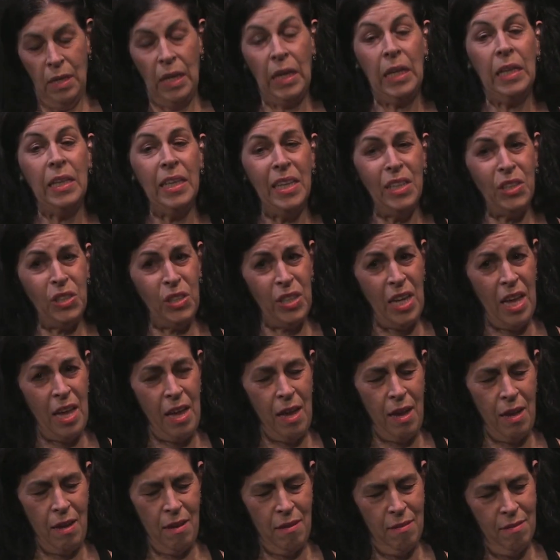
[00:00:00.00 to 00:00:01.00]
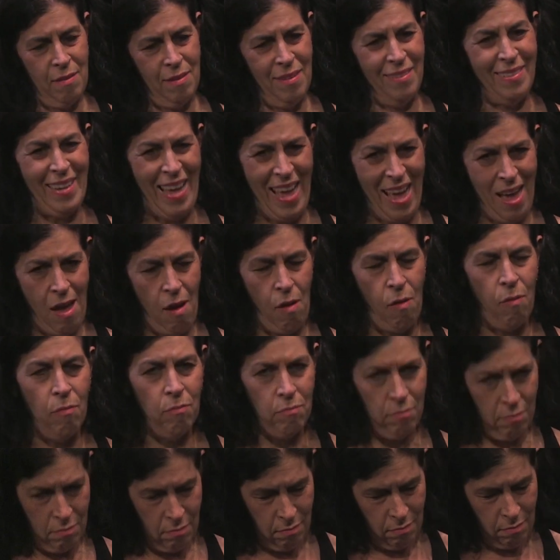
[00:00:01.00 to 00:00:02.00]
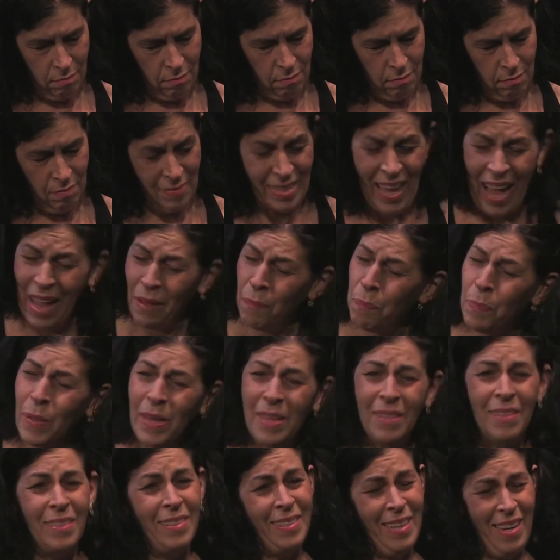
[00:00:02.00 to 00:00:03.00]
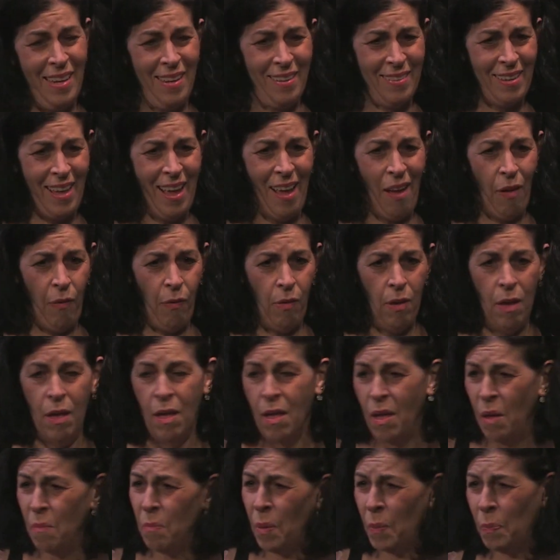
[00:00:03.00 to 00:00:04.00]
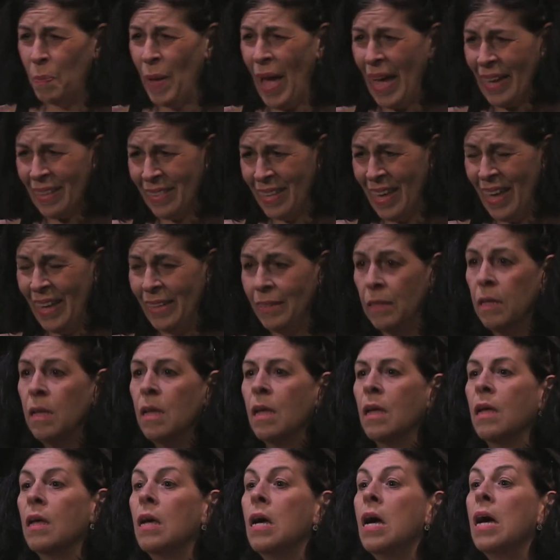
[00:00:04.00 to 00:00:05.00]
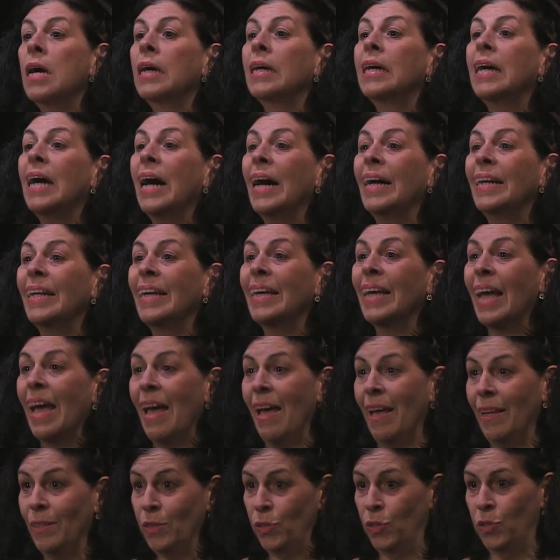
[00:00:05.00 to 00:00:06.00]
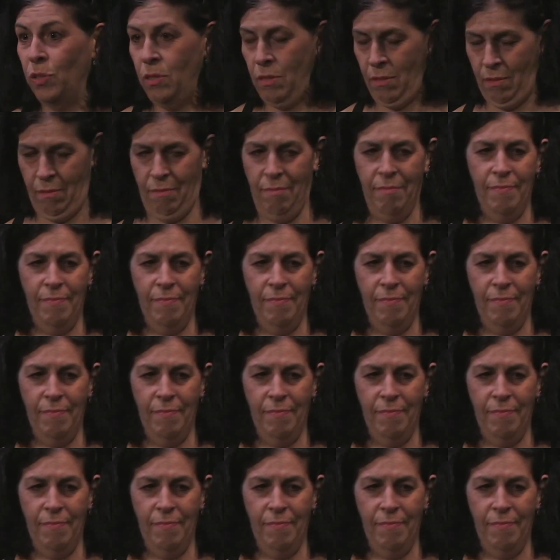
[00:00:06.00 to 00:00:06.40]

Cliche now, not PC now, but back then, cutting edge.